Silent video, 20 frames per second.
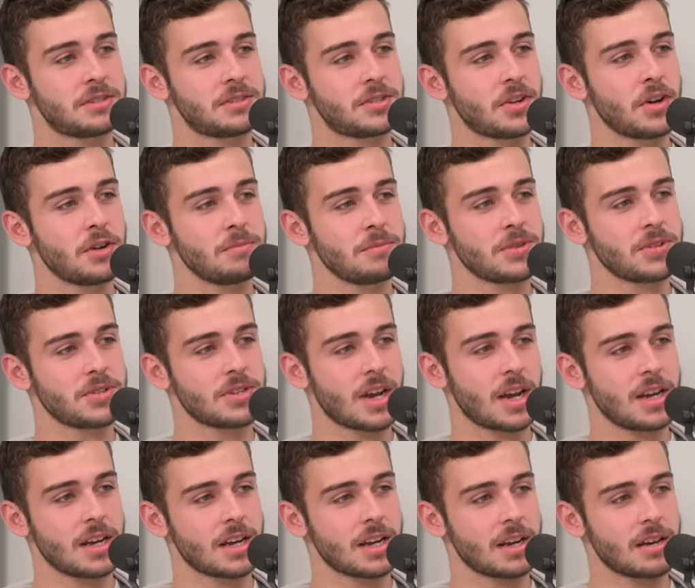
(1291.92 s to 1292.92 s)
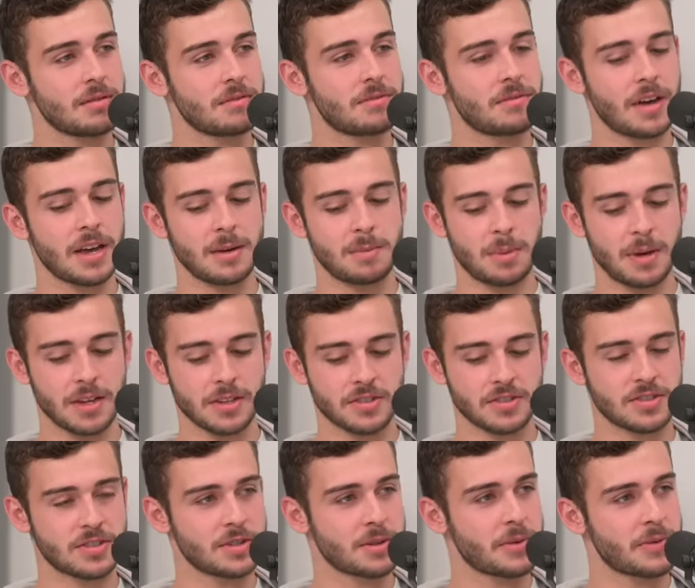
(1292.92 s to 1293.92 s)
Don't mistake a
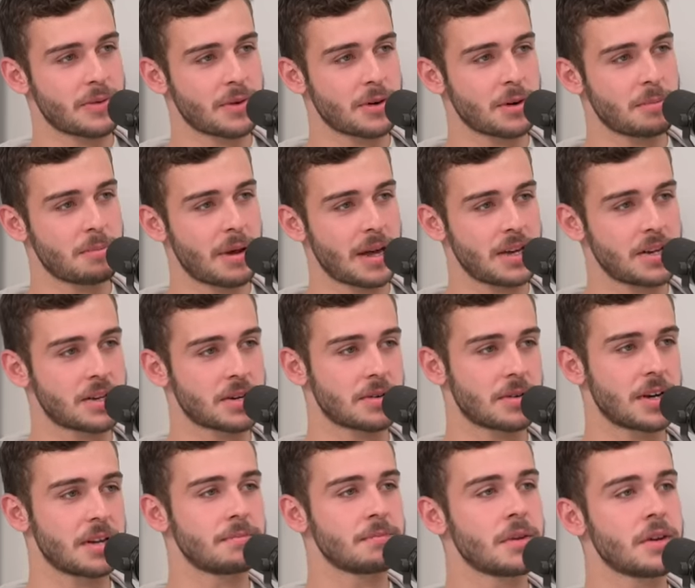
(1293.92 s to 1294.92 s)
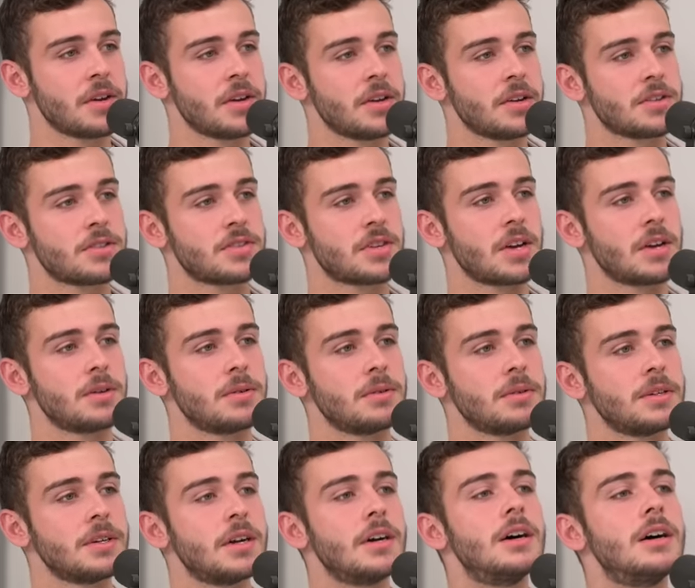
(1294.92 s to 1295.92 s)
vapist yeah. for a bakery. So,
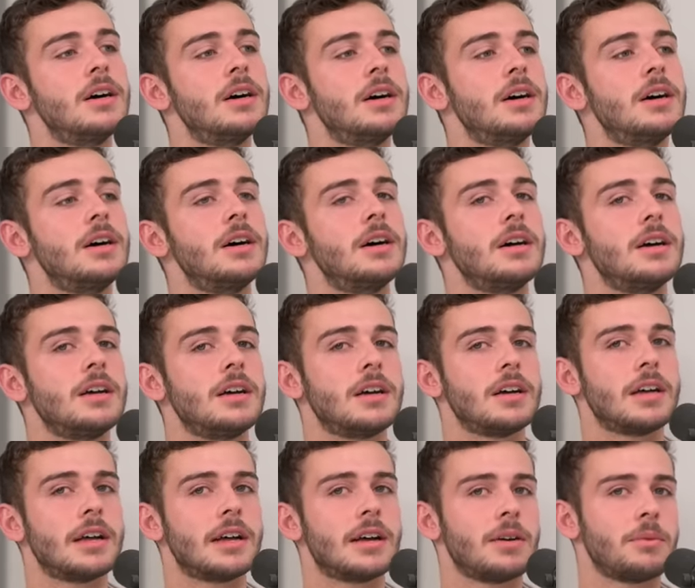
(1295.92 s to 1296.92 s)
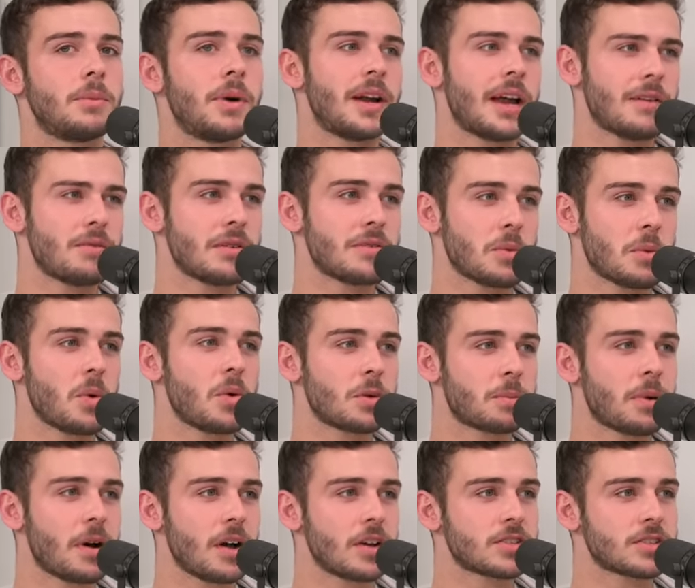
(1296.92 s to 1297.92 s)
when have you ever walked
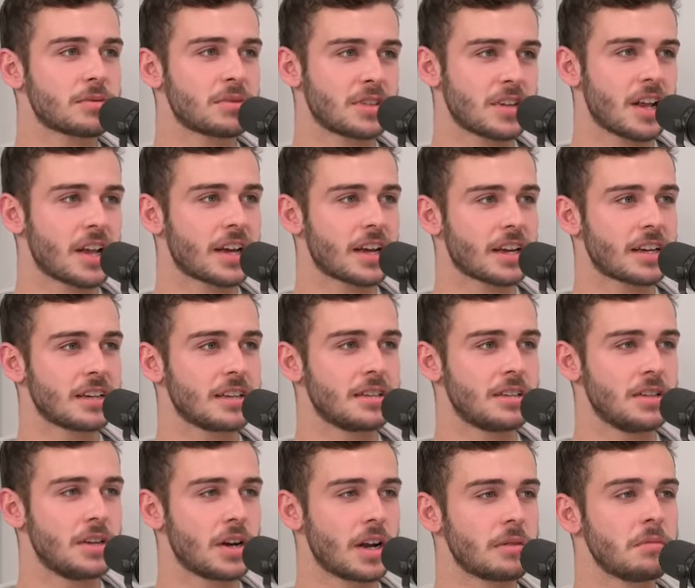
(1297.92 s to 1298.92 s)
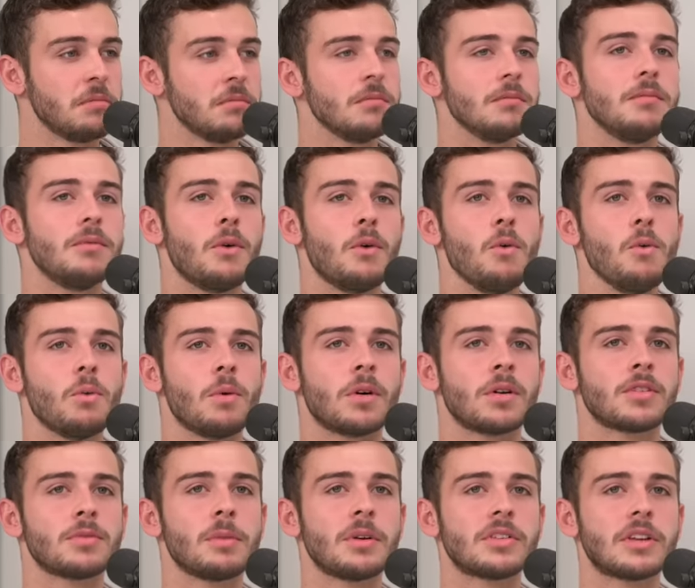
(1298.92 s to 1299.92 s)
past someone like a, you're like, "Ooh,
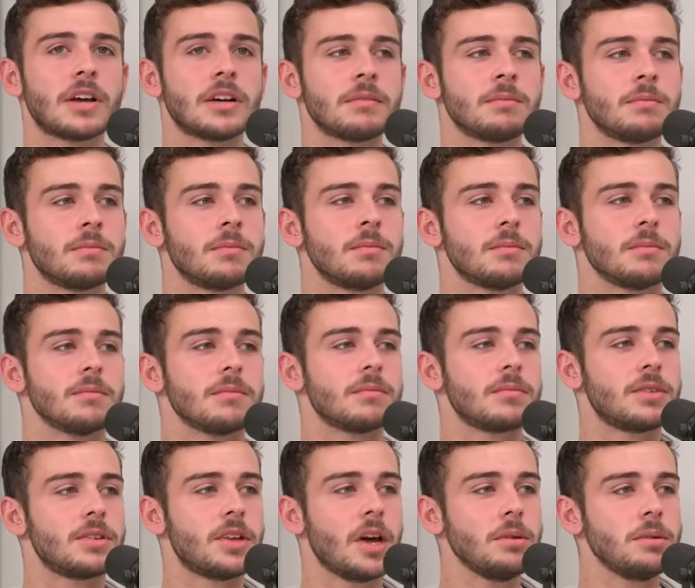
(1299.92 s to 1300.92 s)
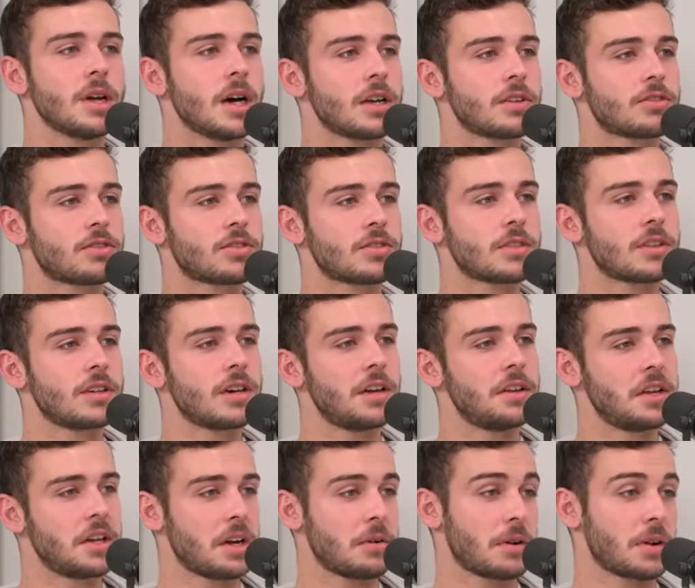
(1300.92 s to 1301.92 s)
smells like donuts," and
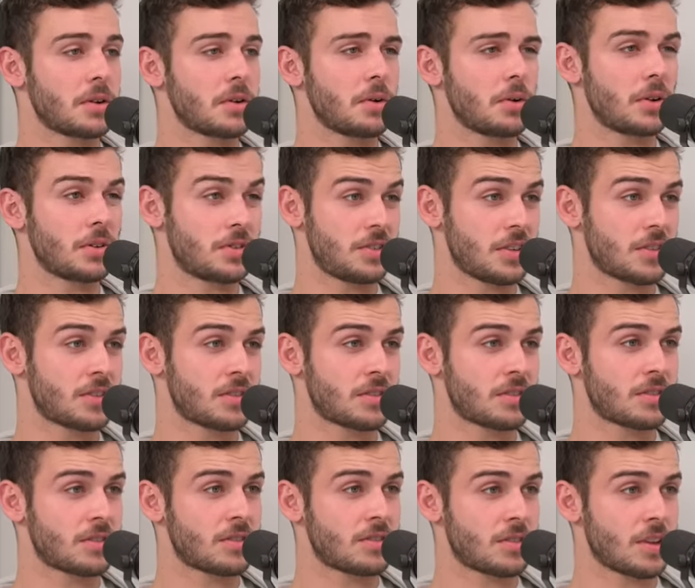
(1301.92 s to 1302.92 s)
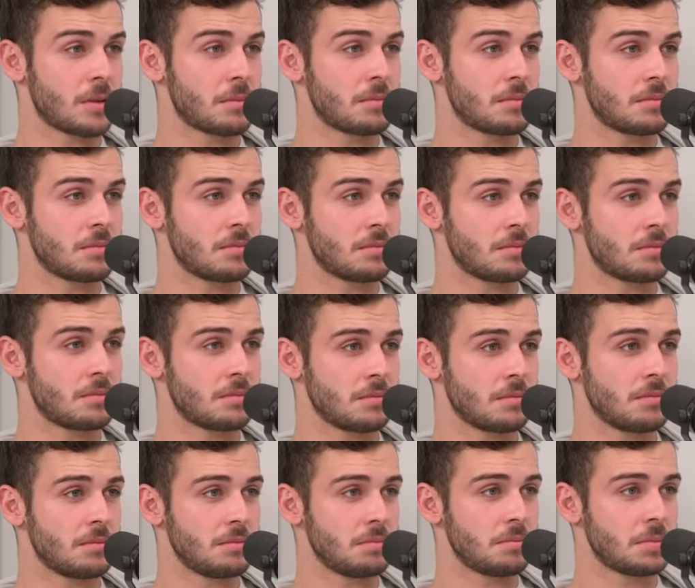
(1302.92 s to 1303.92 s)
then you go around a corner, it's just some
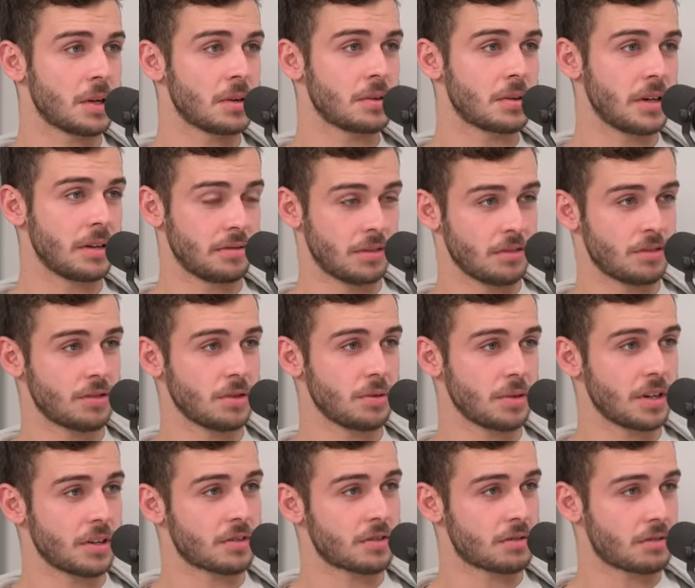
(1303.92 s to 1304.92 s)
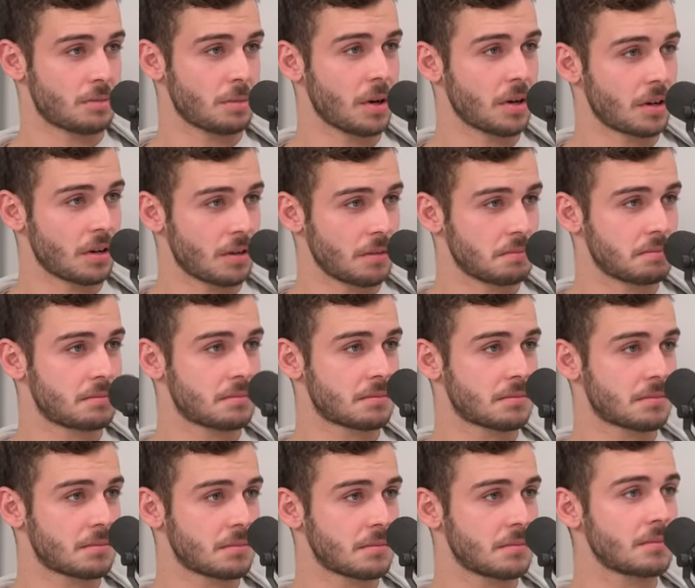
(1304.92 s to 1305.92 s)
bloke who lives in Shoreditch smoking a
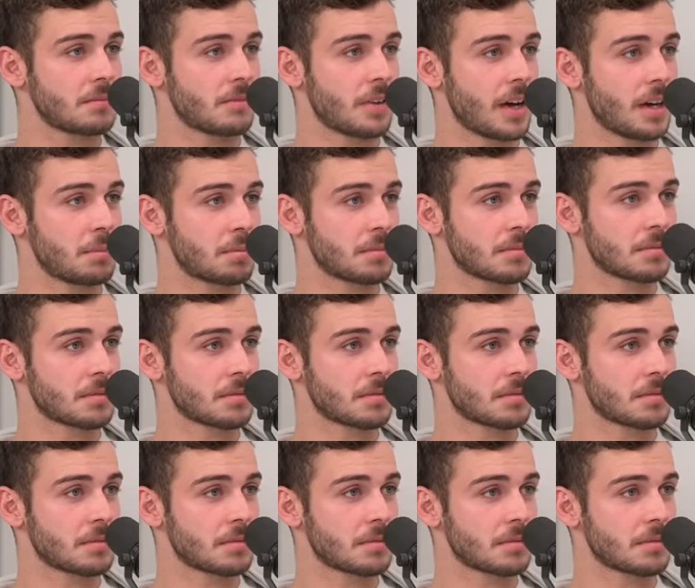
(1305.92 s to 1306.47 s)
vape.